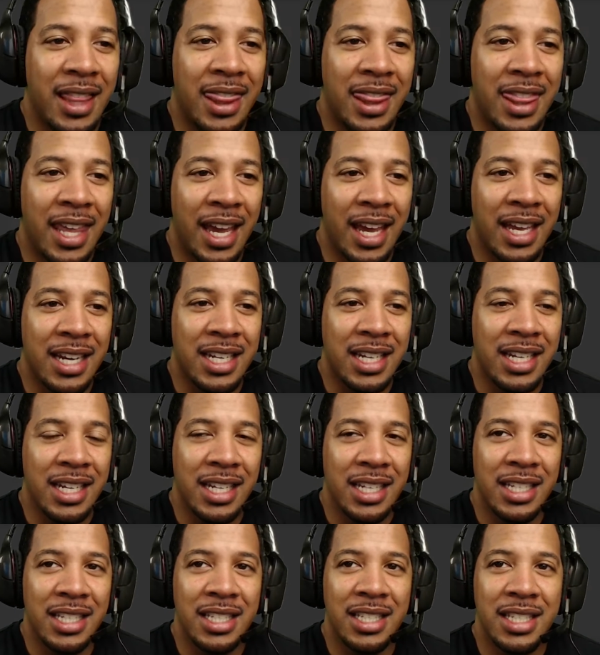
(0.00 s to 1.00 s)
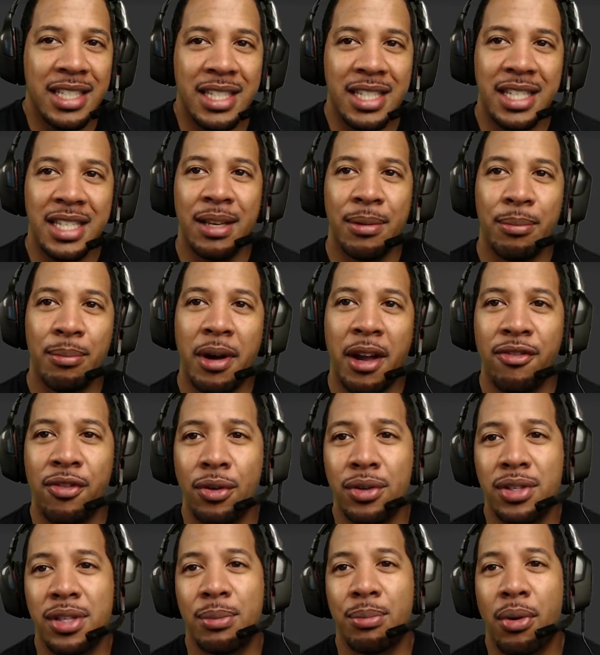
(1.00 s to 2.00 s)
That is my
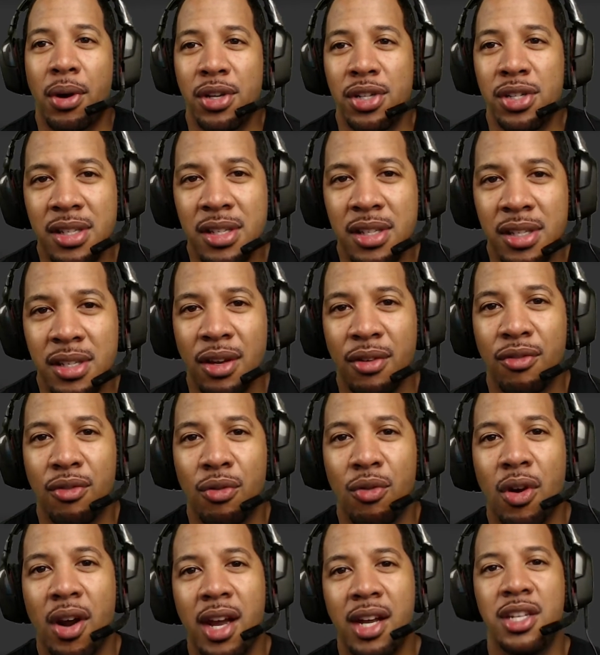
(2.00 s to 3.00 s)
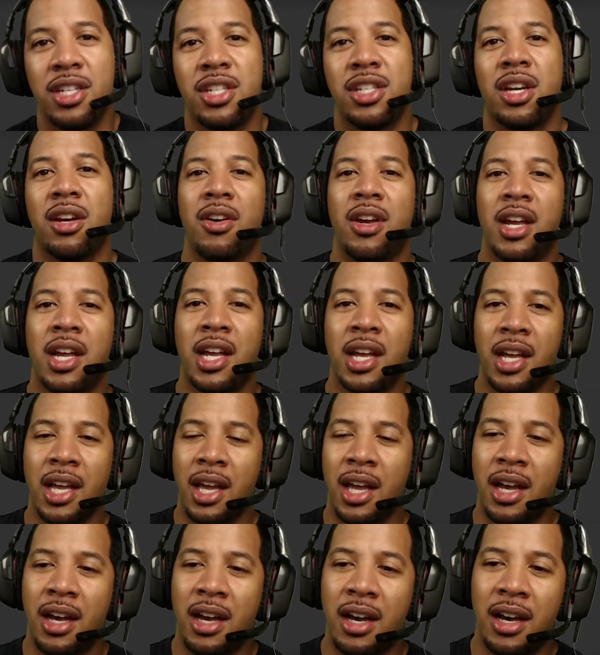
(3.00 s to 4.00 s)
first impression of ride sharing
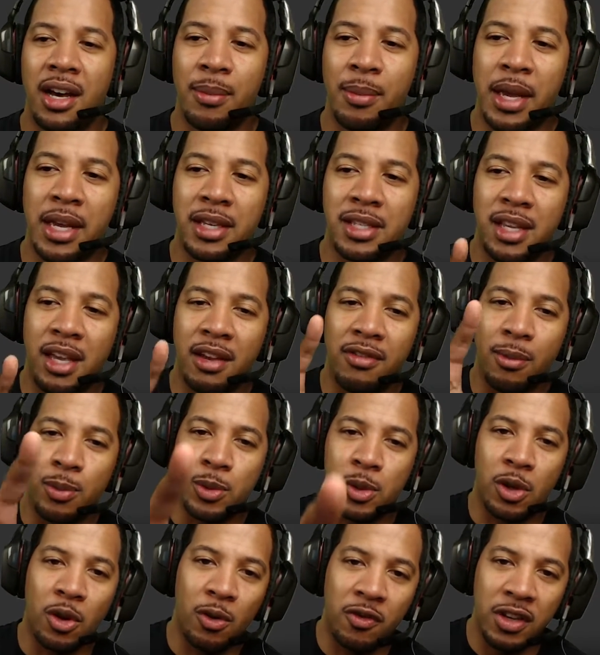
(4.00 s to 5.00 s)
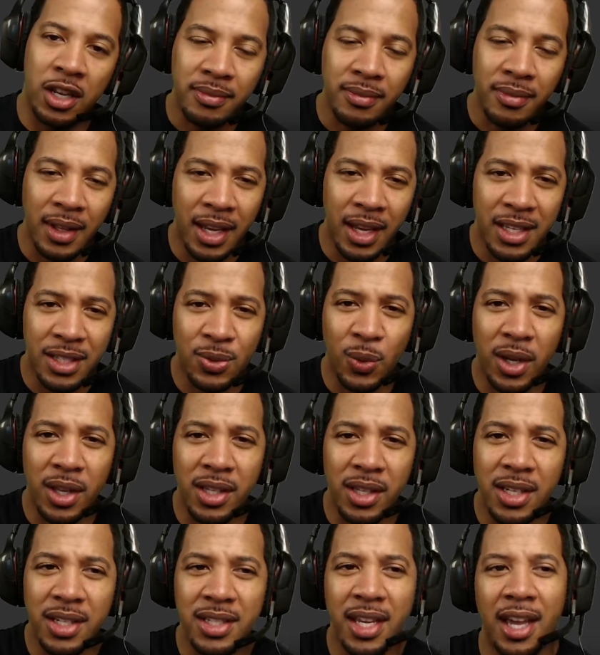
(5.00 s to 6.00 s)
as I've observed it, as
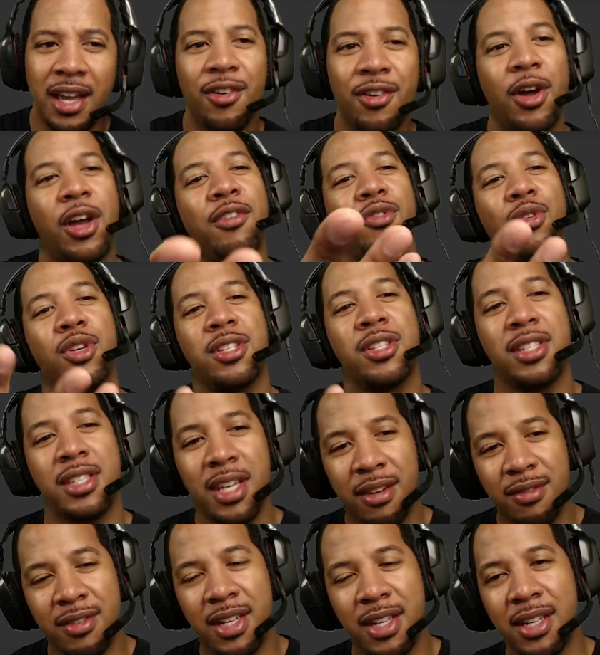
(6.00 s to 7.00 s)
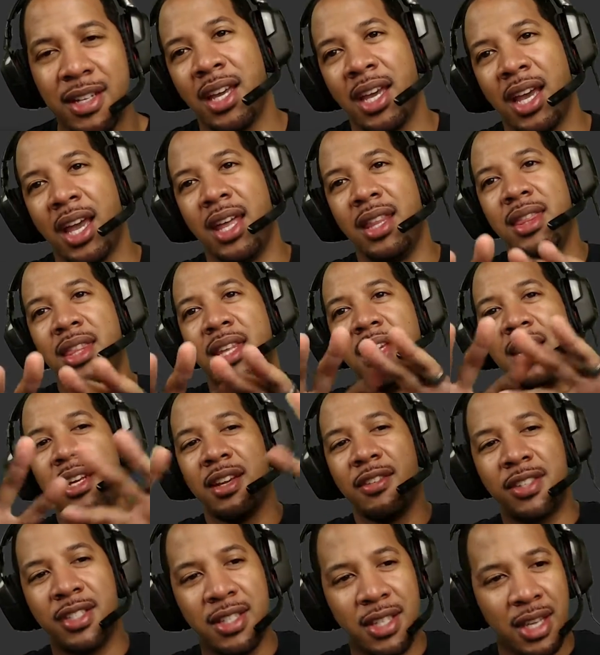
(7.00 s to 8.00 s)
well as how I've received it, and then
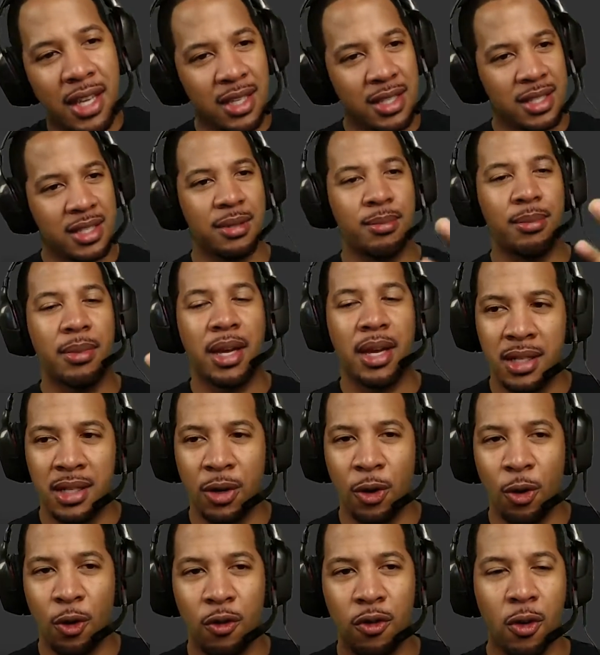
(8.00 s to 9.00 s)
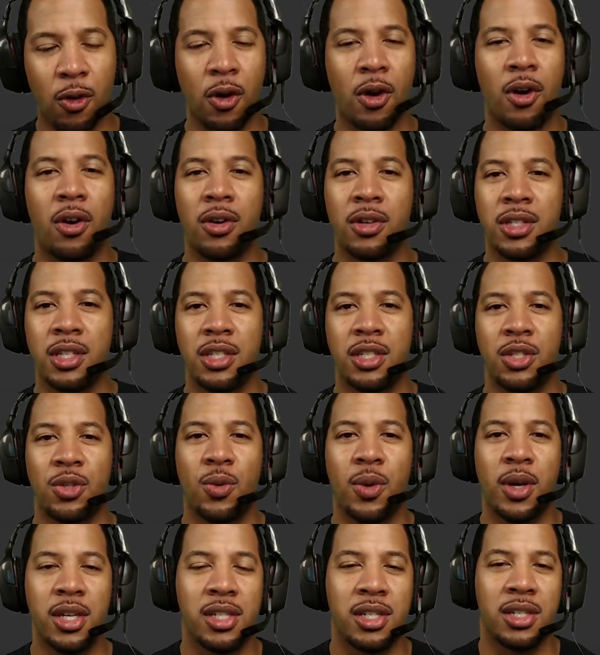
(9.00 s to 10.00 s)
assessed my overall
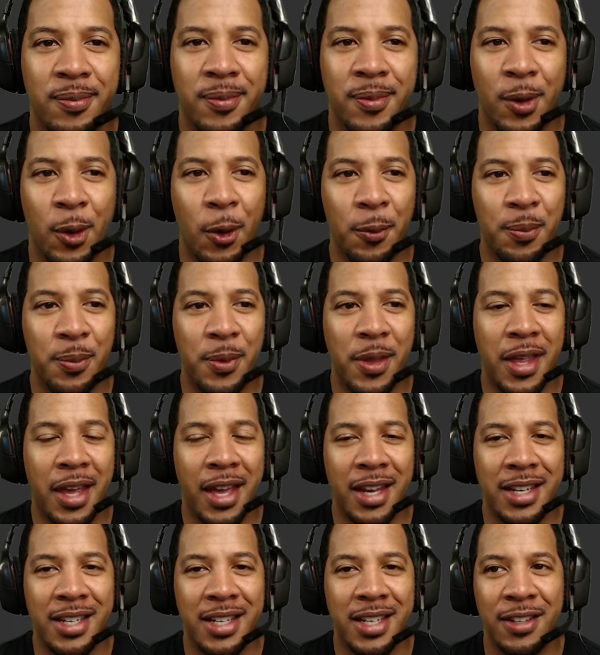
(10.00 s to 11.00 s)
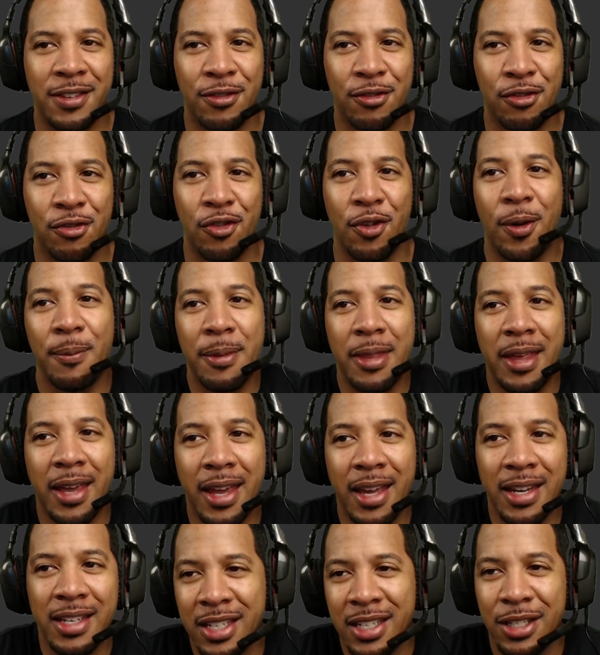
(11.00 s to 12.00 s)
situation. Hope that from
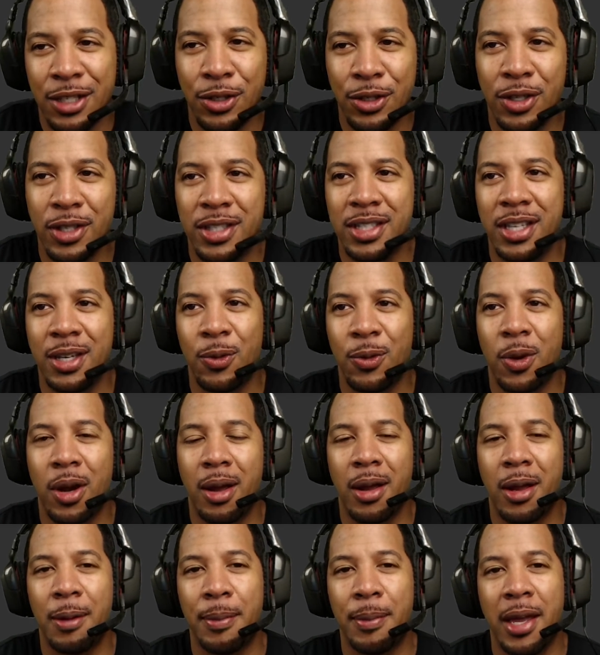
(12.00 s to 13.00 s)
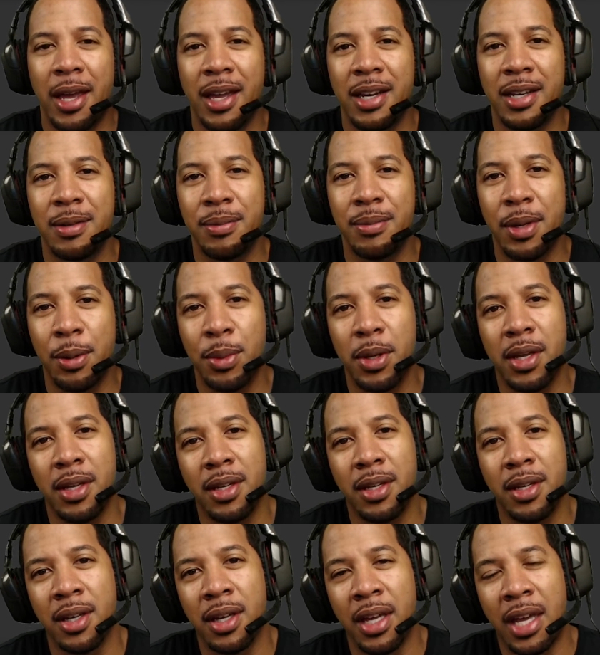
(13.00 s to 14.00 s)
that you can see where I'm at and maybe
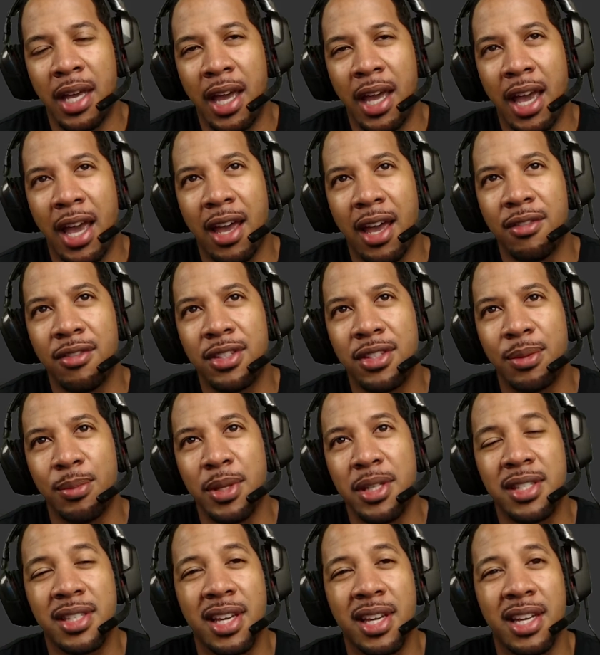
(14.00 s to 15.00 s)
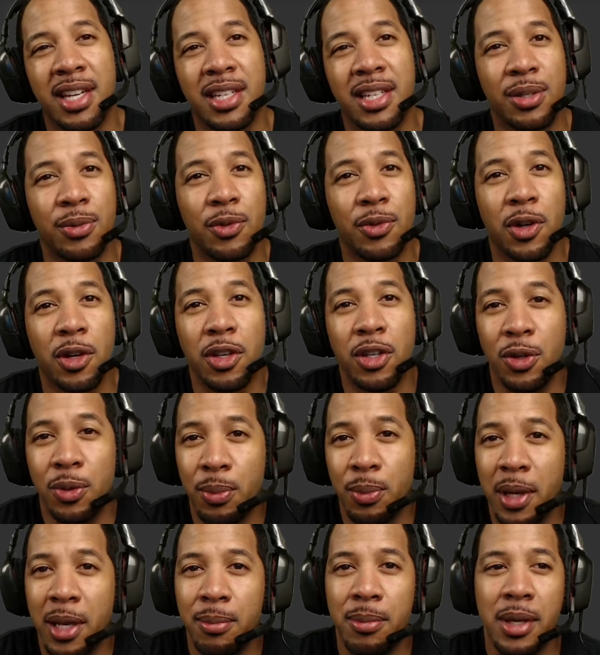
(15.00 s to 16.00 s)
have some insight into where you
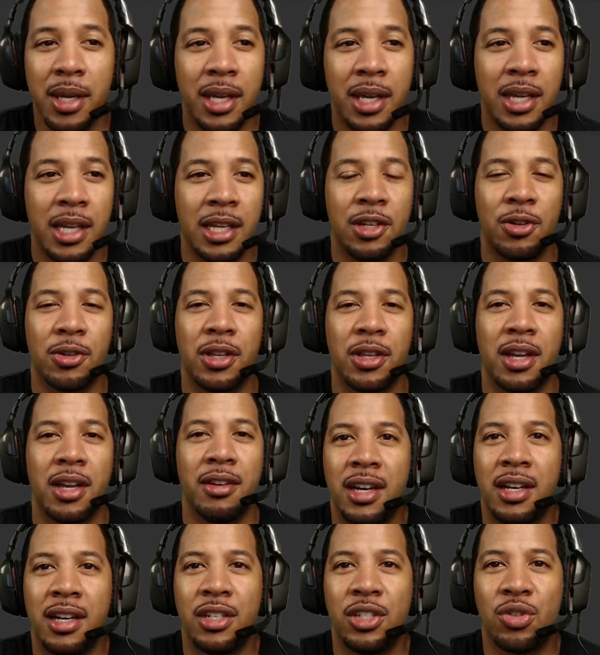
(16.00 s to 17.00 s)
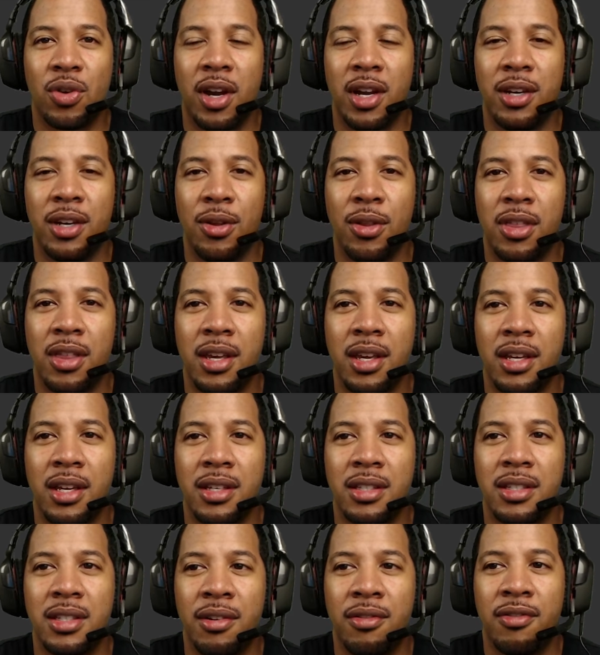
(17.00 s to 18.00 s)
may be in your life, trying new
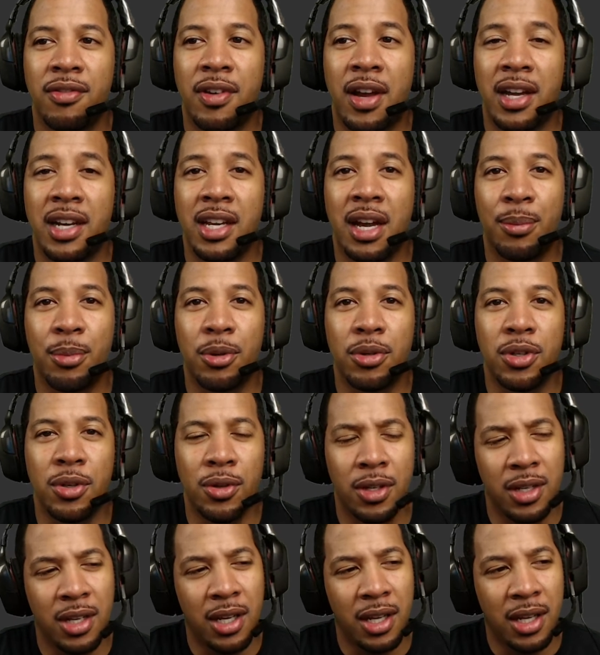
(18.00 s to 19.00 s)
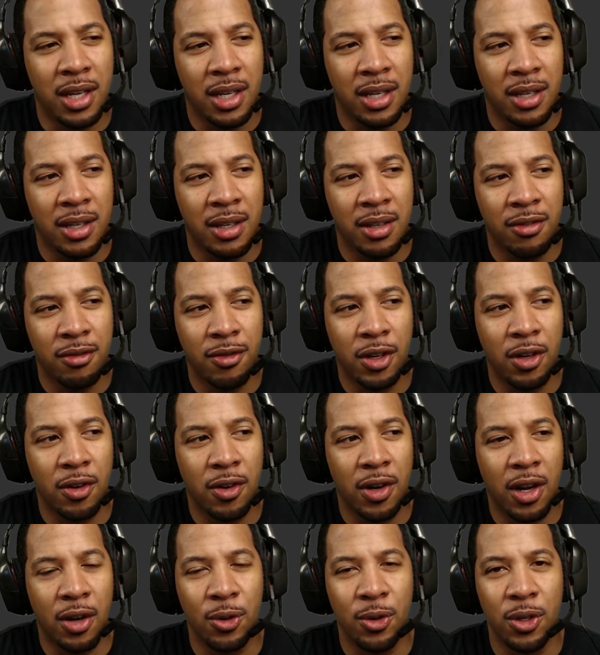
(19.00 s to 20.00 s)
things, finding opportunity,
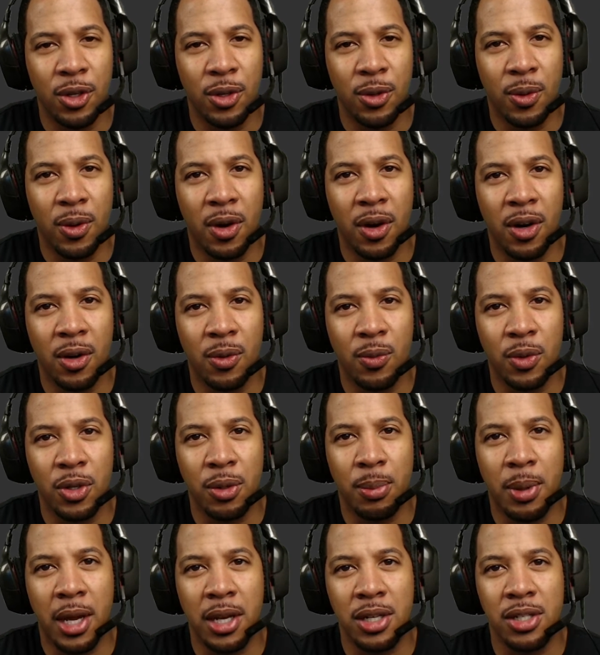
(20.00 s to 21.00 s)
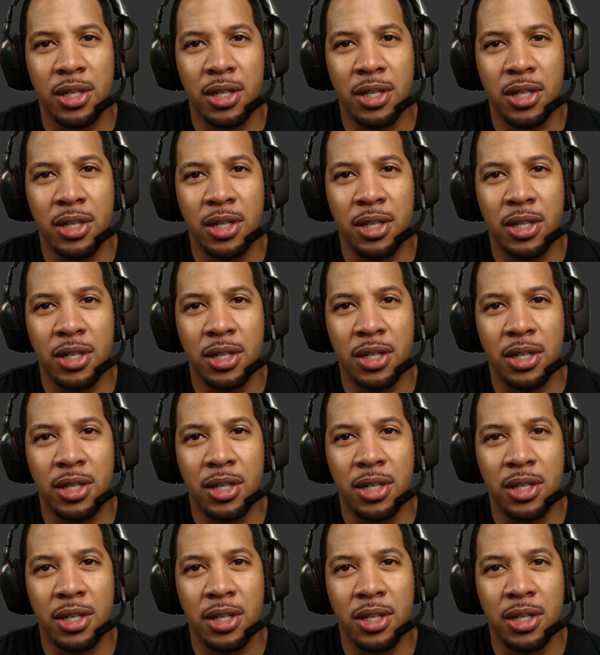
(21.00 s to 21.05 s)
figuring out who you are and what you're passionate